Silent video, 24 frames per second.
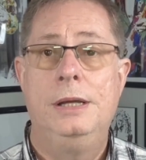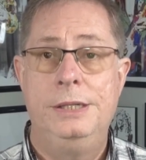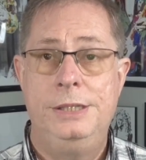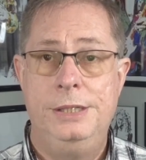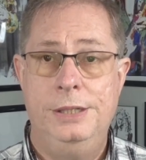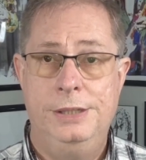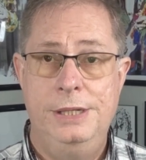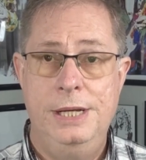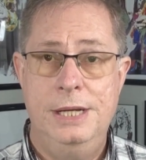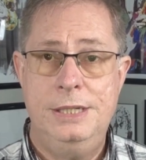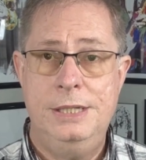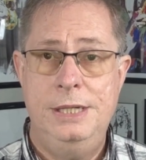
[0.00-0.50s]

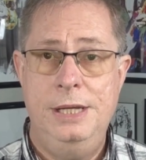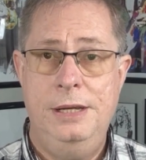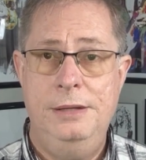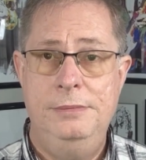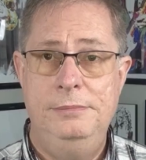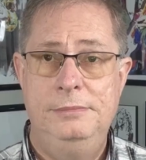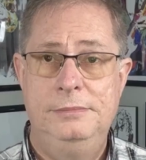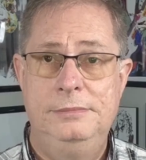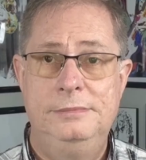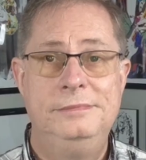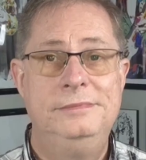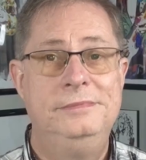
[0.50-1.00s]
Until next
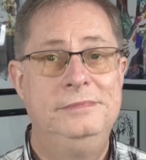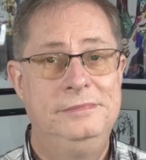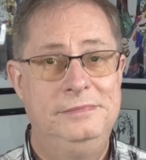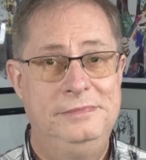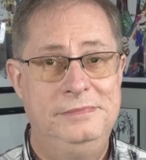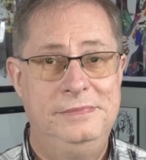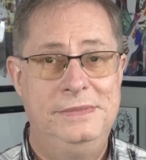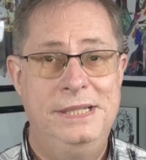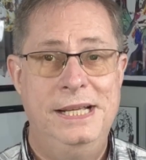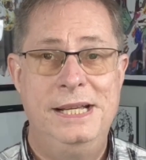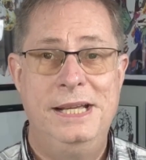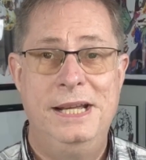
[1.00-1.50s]
time,
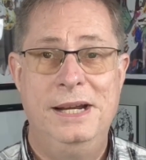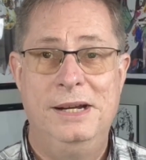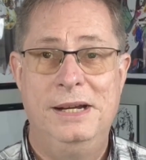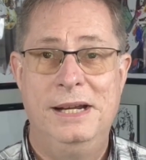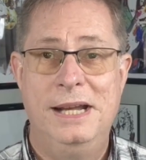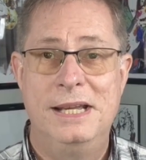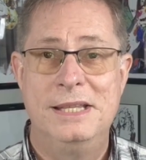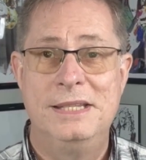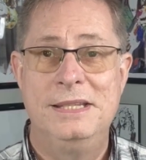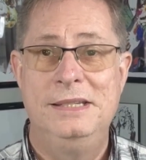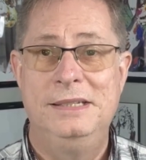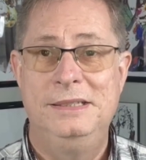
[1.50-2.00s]
take
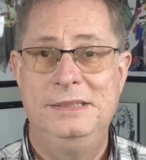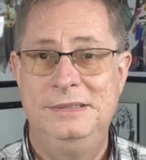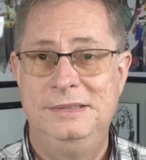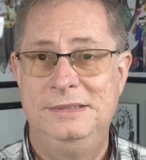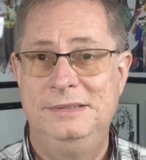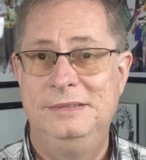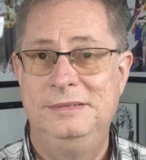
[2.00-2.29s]
care, guys.